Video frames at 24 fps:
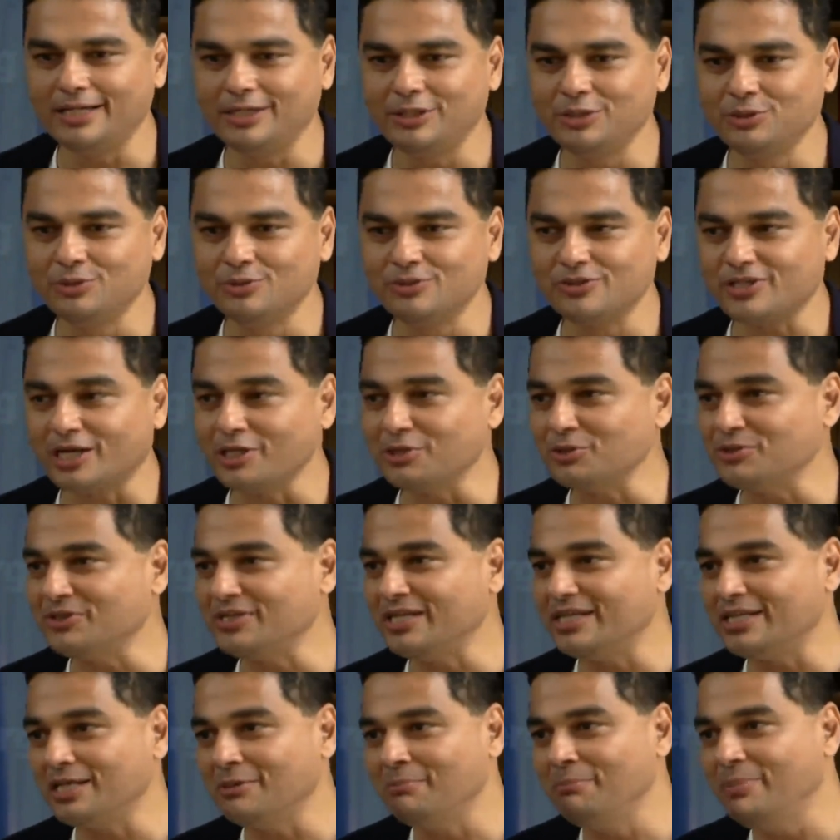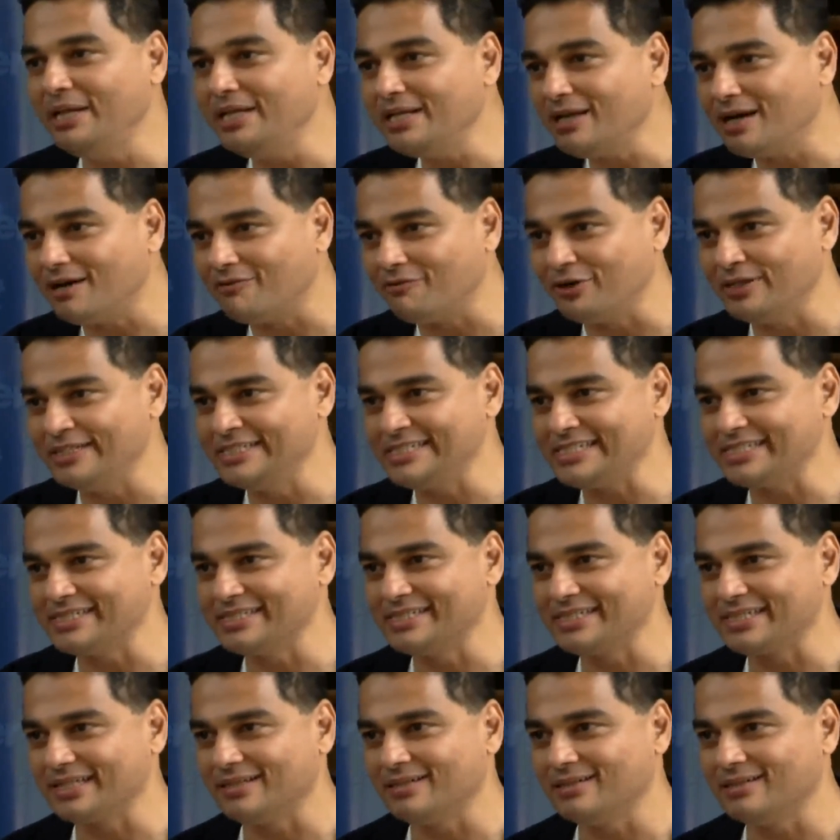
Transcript: You start to see it in Bira, for instance.